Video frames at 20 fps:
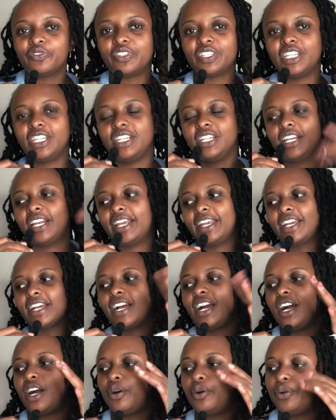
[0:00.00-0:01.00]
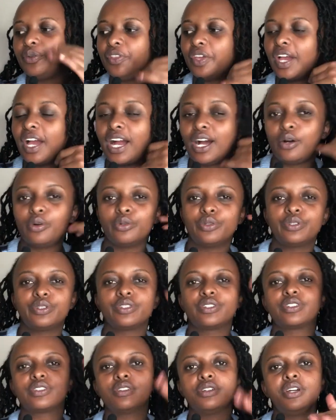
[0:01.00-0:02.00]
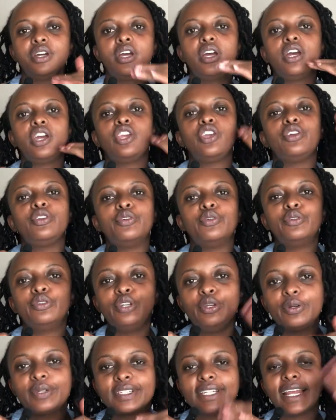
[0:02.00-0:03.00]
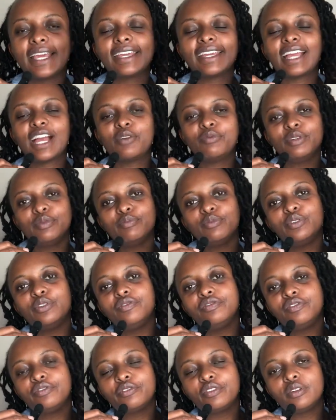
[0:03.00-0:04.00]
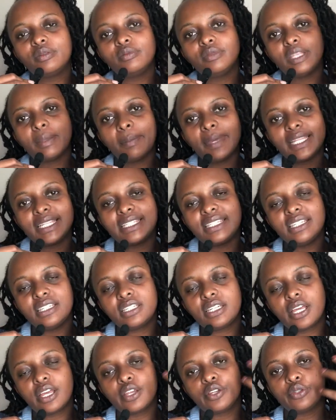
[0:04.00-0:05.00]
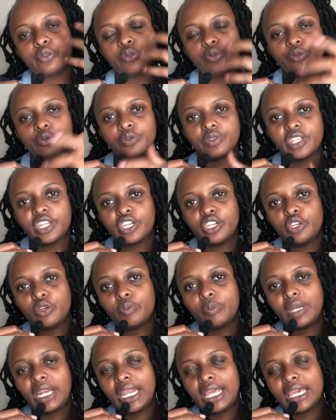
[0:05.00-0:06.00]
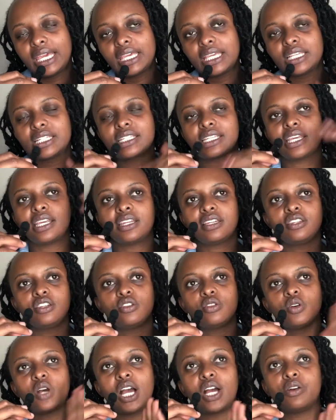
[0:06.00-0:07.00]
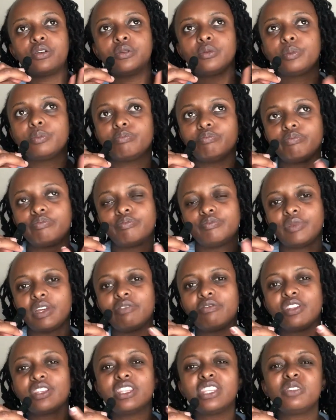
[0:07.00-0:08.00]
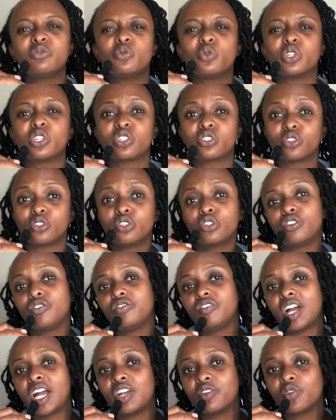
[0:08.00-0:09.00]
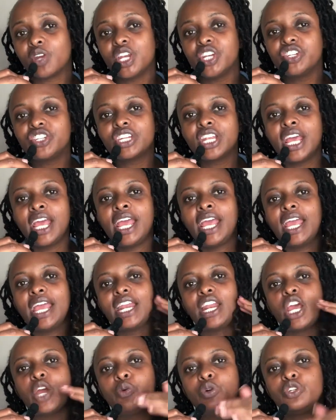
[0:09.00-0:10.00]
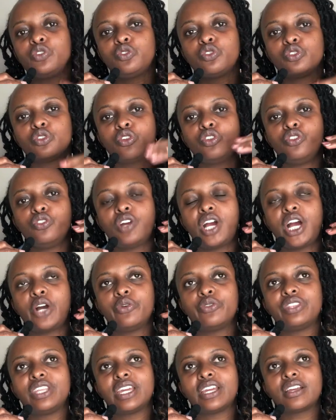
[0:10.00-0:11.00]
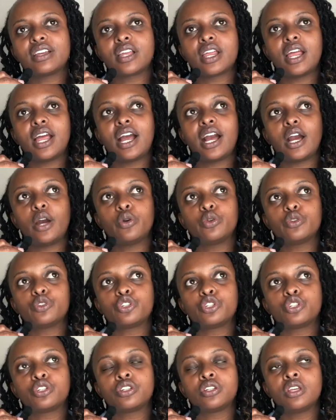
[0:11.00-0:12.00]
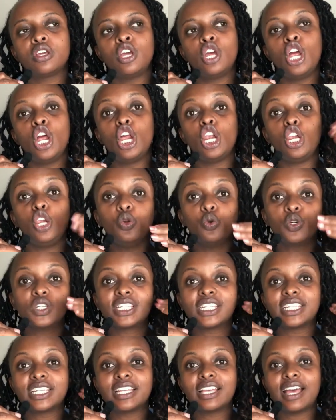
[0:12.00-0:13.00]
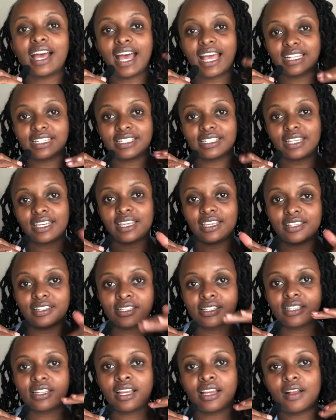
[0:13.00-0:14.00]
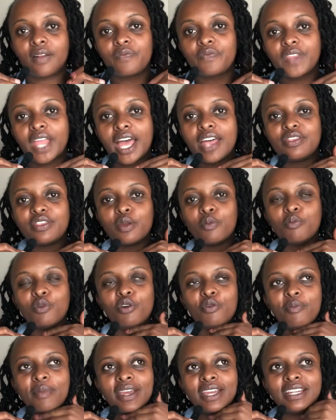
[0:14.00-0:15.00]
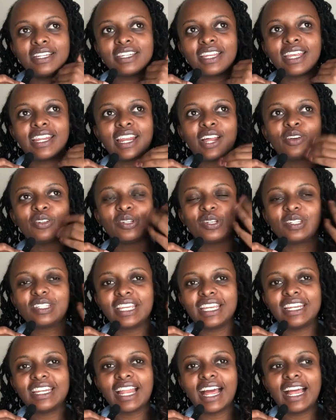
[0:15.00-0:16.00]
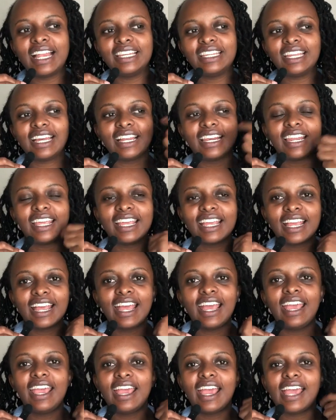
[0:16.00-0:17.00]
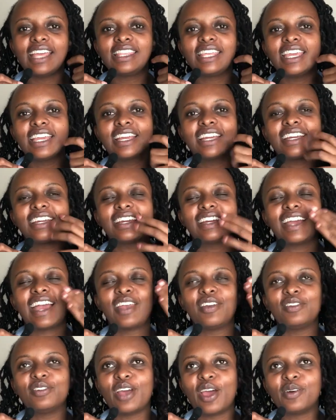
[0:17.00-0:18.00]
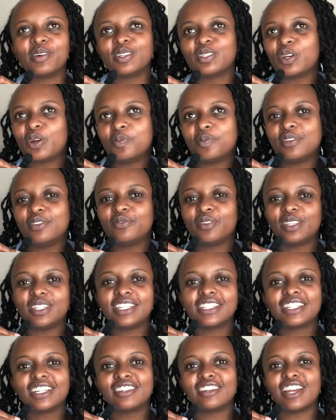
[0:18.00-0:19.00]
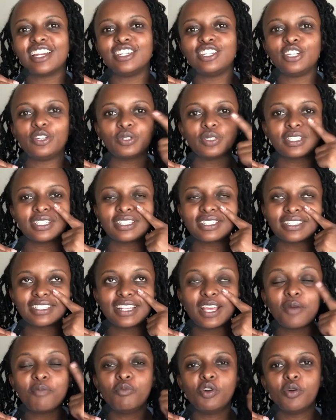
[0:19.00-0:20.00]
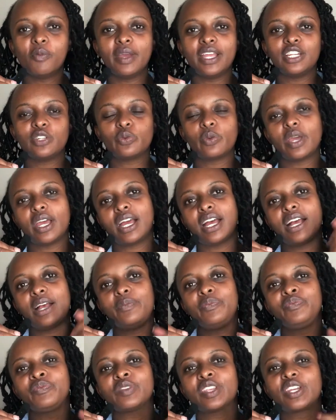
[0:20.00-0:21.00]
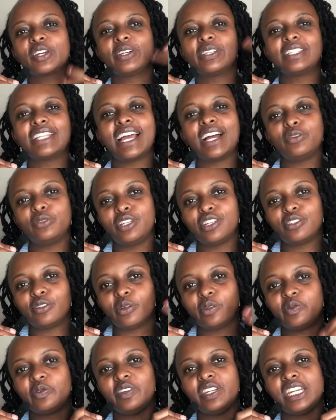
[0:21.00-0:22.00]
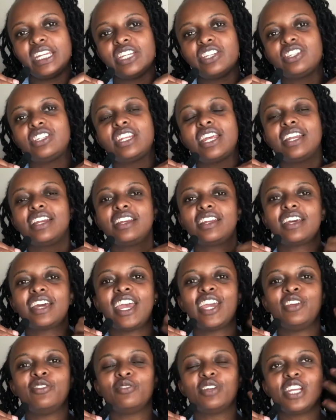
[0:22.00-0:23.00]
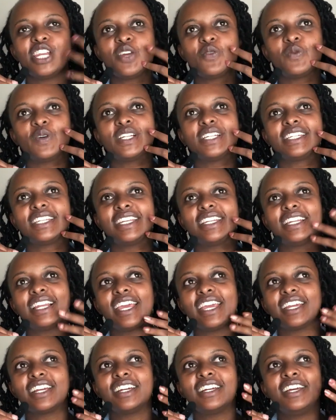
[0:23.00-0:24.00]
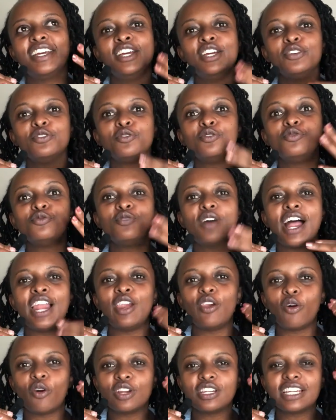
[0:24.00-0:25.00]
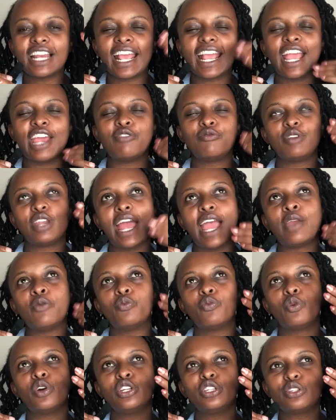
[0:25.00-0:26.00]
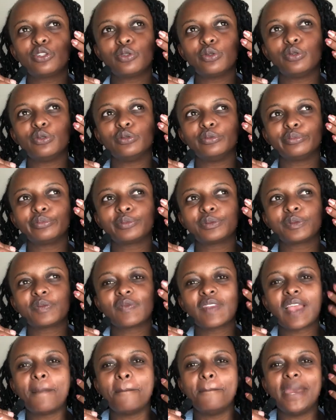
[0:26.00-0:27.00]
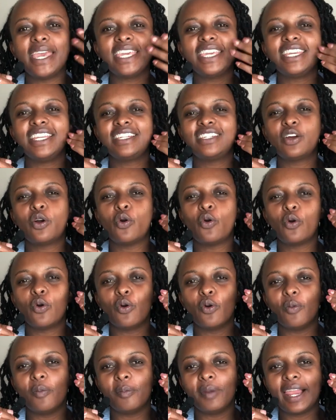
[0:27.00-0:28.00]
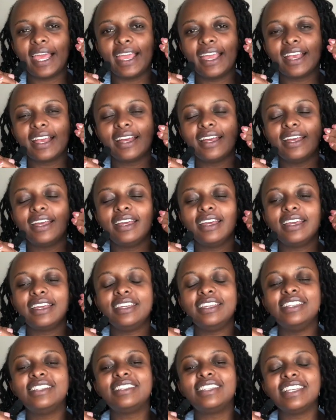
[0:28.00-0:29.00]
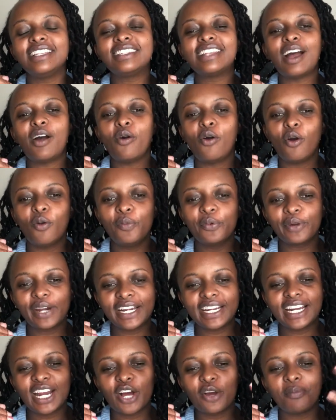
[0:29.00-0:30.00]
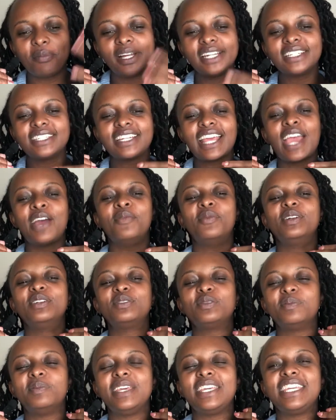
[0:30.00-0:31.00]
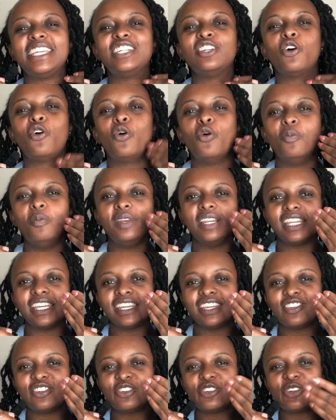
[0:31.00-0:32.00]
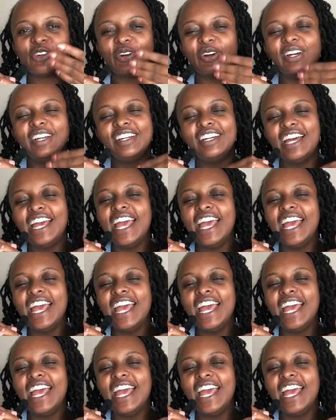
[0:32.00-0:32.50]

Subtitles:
you've seen like how the house, you know, looked like, how we moved from the bedsitter to the new place, and you know, how everything was sort of arranged. And I want to show you how the house looks as is at the moment. And I was saying earlier, like I was hoping for this grandiose moment where, because the house is not finished, and I really wanted like to do a lot, like I want to make it home, like it's a home right now, but I want to make it homely, you know.